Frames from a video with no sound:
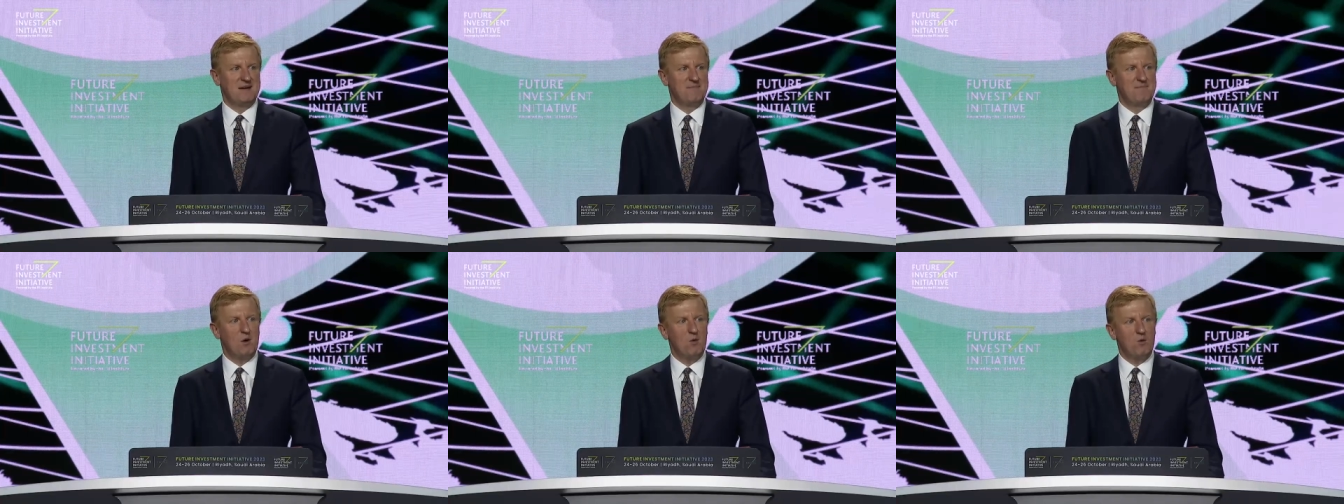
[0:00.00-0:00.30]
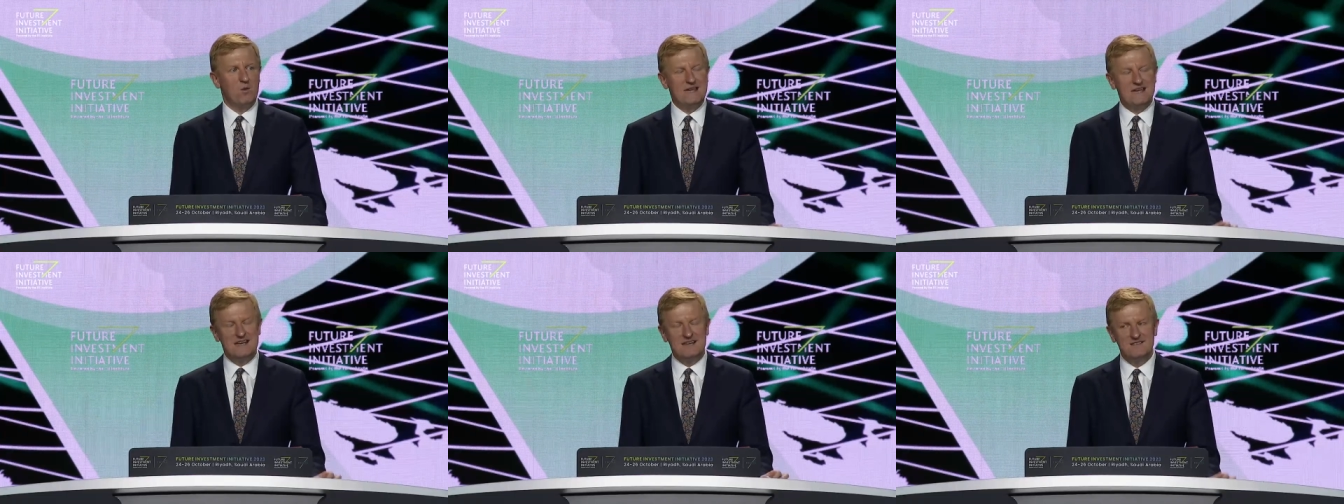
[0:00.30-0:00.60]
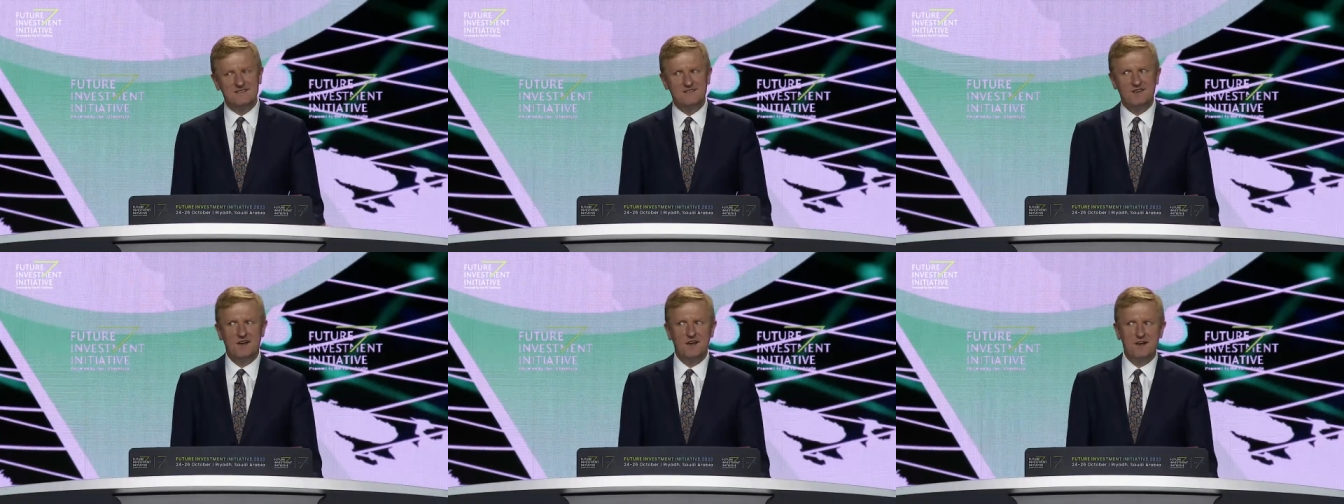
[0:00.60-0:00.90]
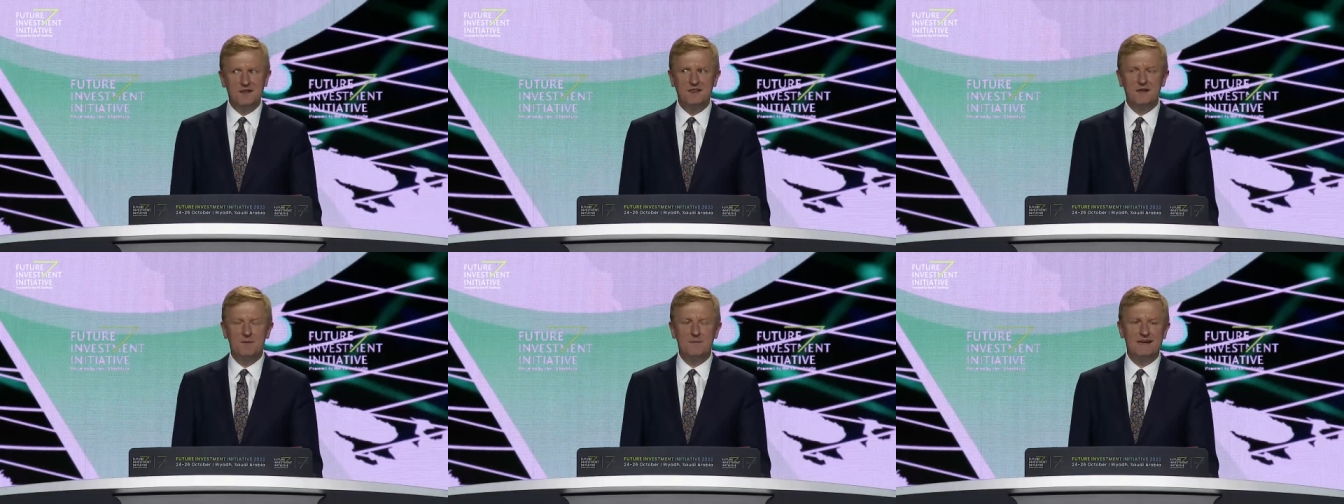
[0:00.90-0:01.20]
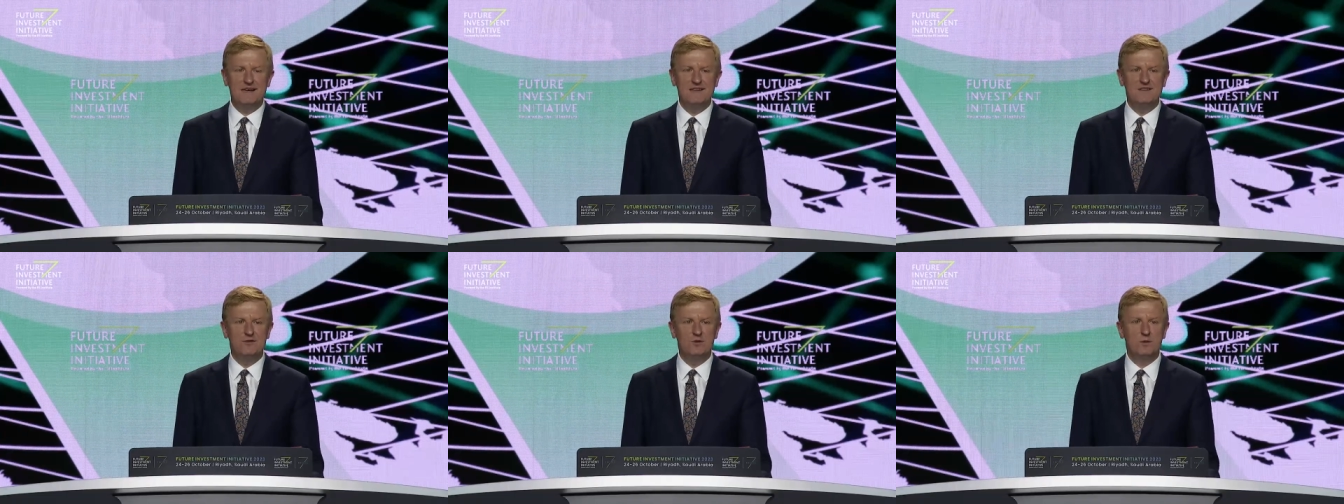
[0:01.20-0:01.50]
but we can turn them
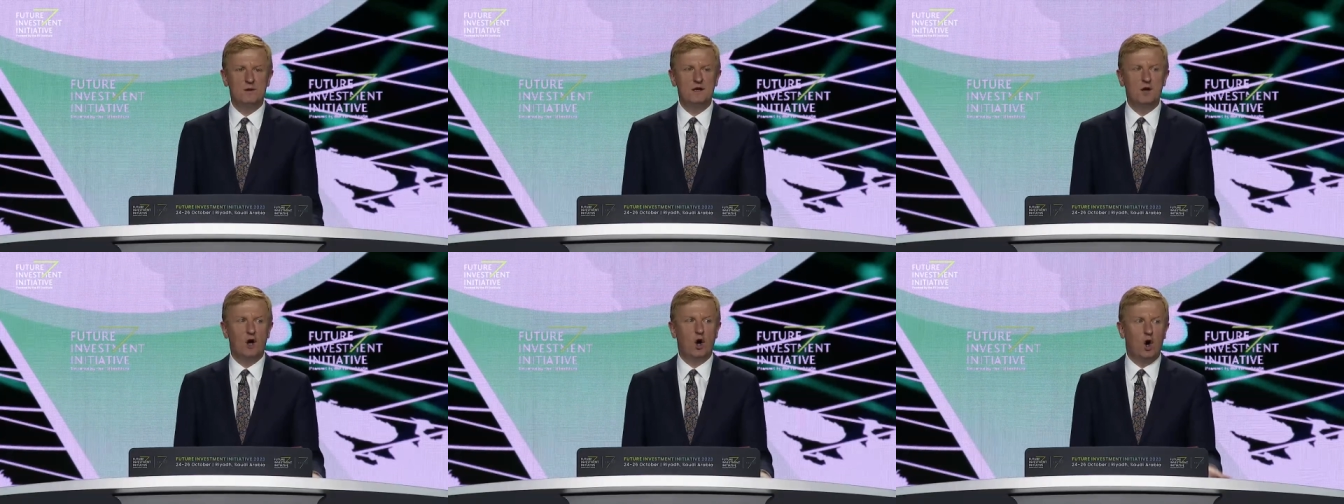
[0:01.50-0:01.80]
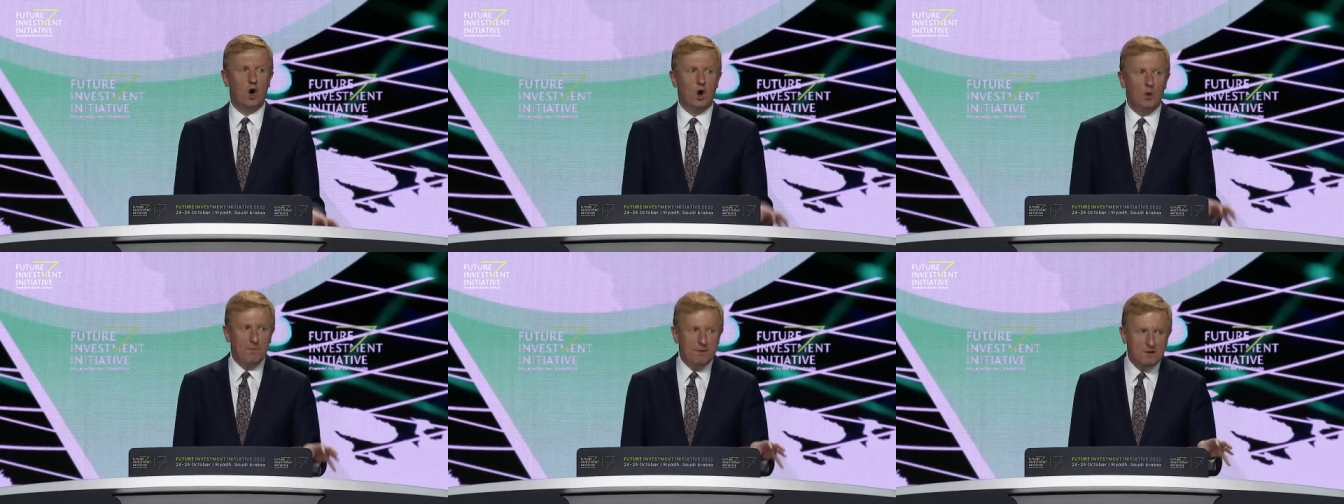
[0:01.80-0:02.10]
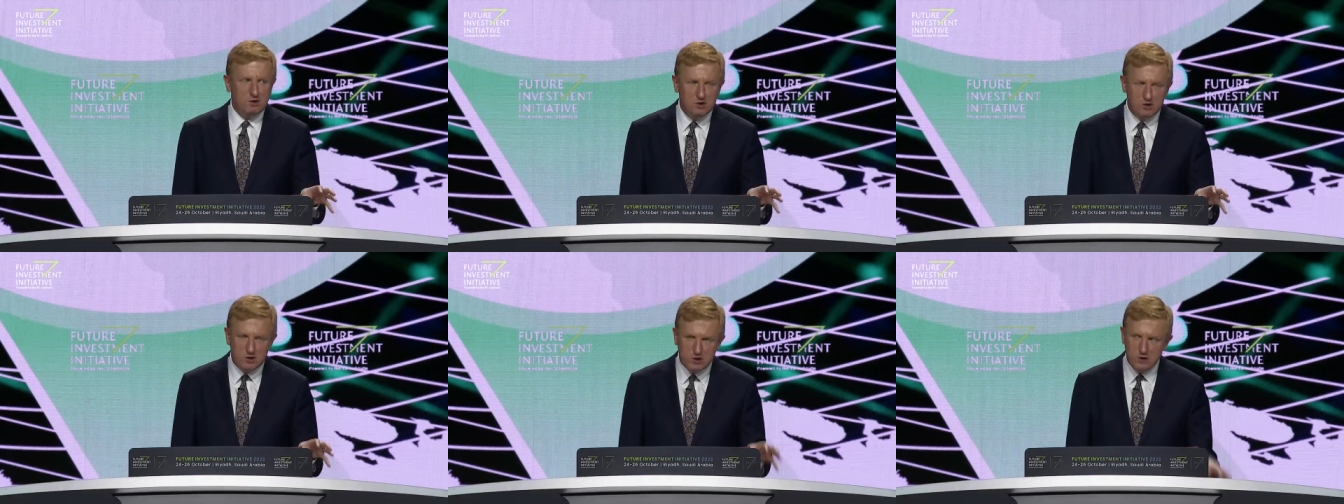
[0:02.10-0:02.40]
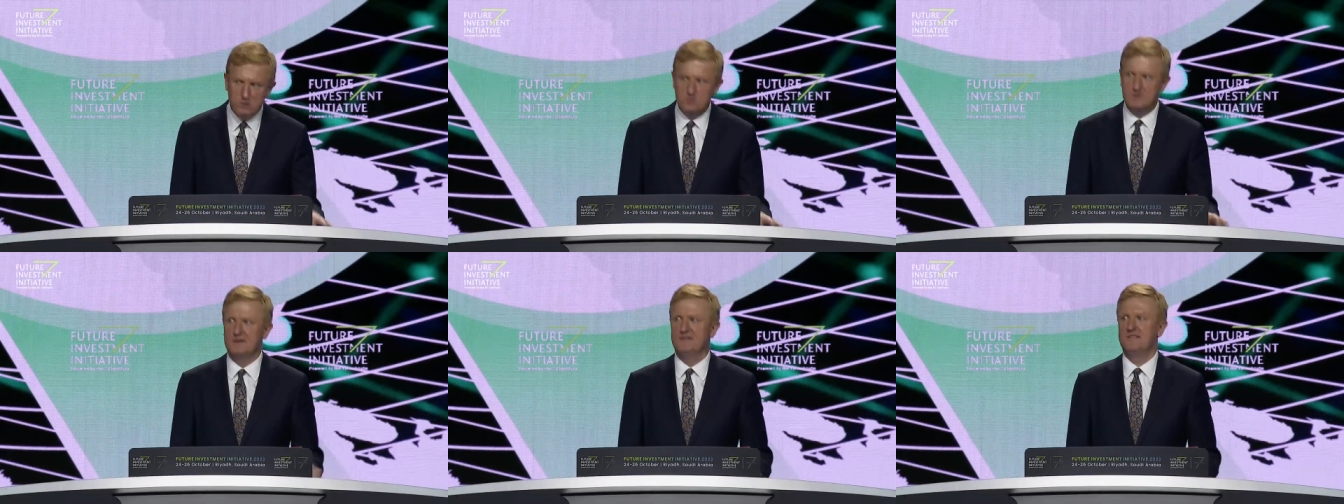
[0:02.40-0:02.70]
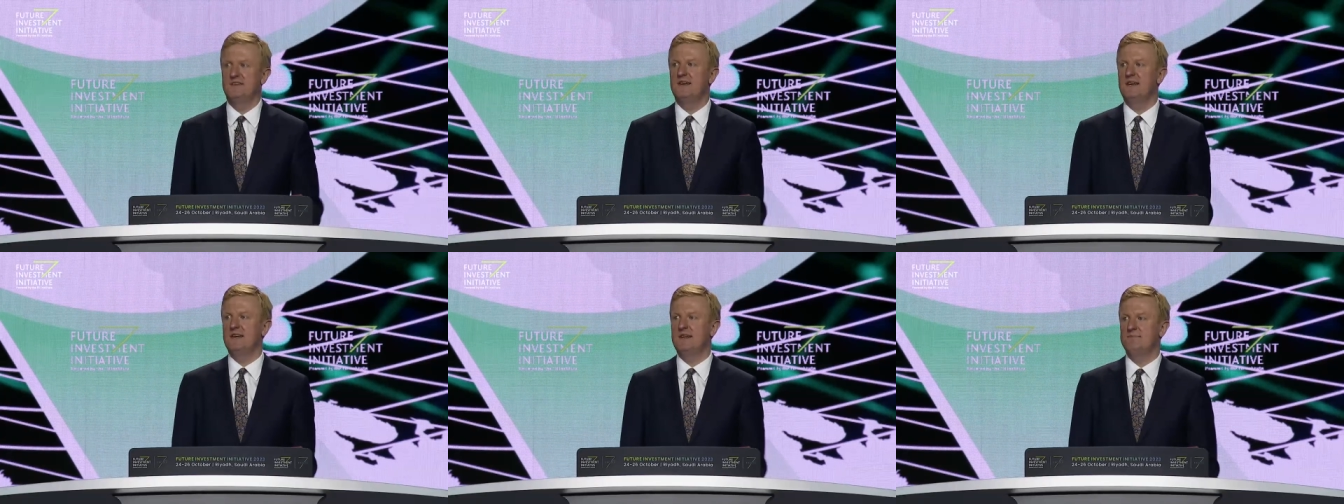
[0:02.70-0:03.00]
into an
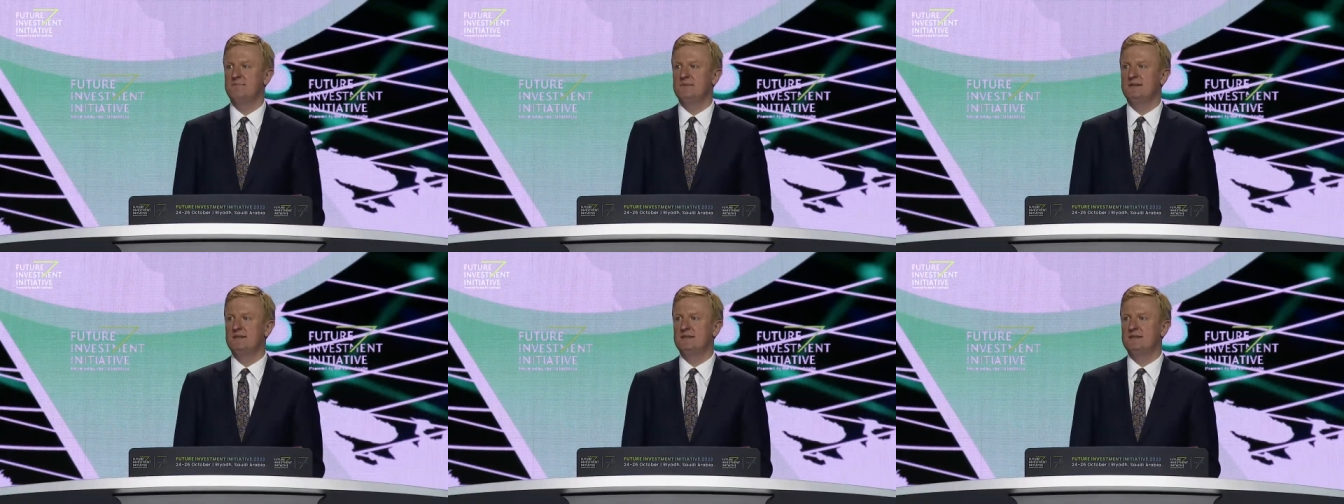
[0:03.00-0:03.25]
opportunity